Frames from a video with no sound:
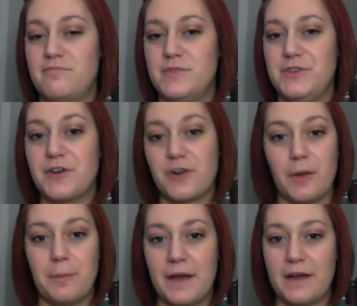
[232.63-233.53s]

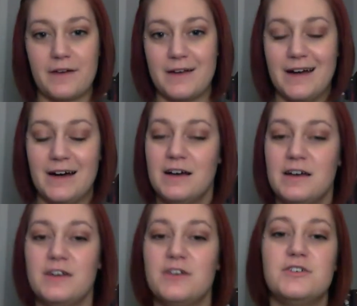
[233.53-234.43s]
Europe area
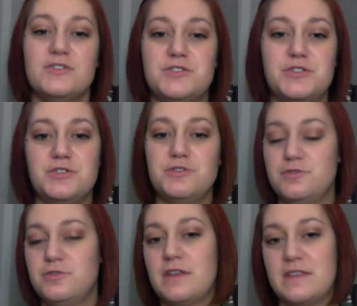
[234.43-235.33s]

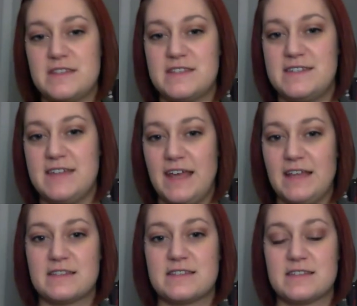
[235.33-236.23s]
to the
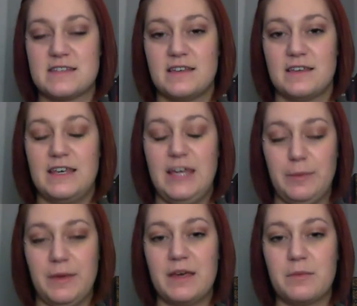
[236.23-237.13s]
states,
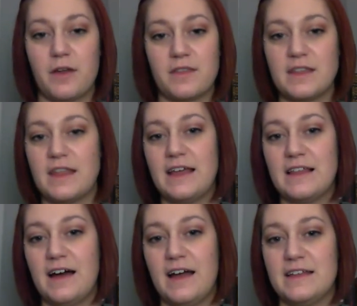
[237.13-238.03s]
keeping him on the ley
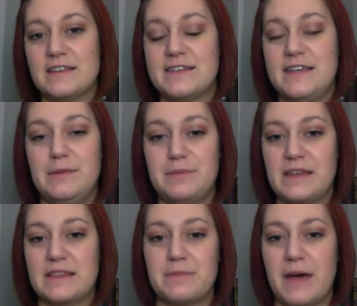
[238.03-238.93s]
lines,
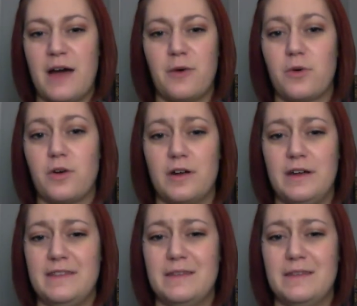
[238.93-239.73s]
keeping the power in the